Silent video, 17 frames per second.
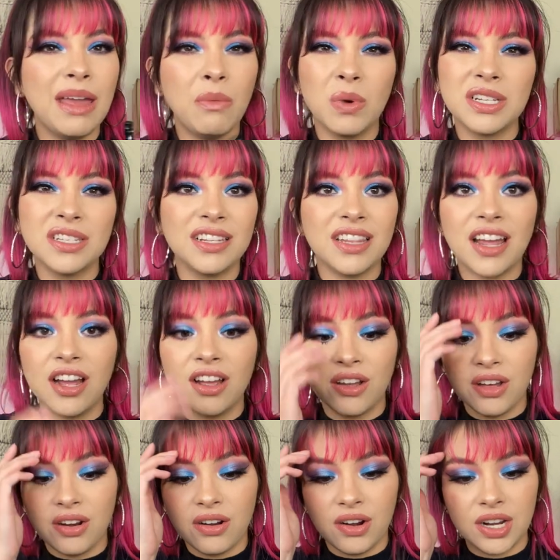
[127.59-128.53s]
It wasn't that
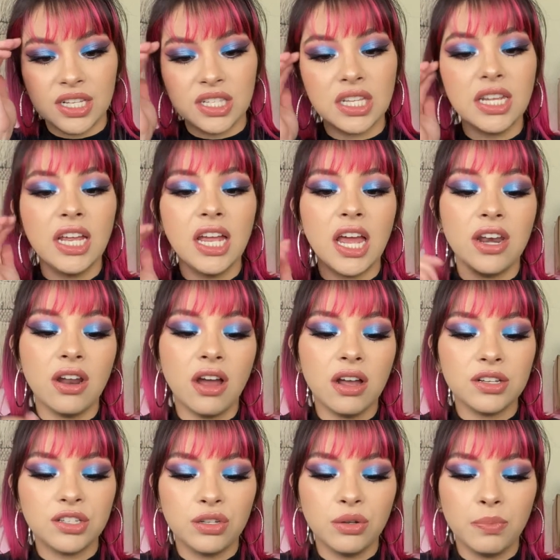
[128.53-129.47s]
good, honestly,
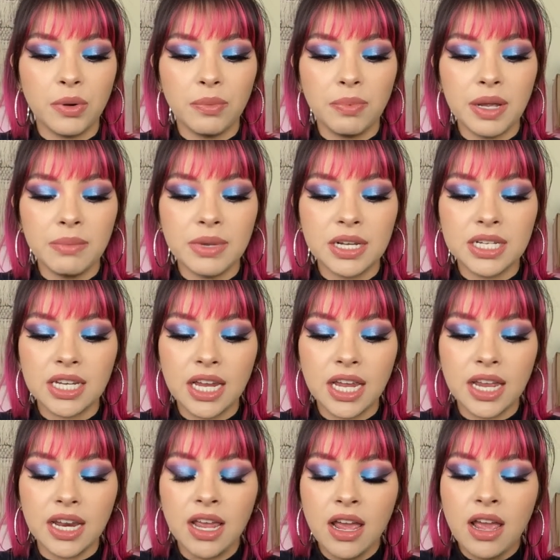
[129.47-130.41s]
not super
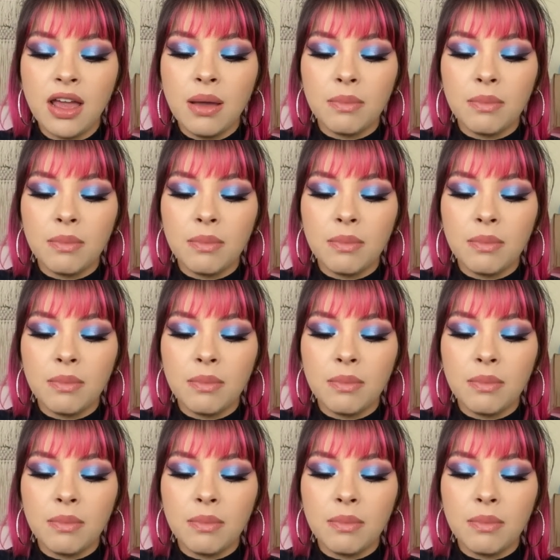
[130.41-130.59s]
pigmented,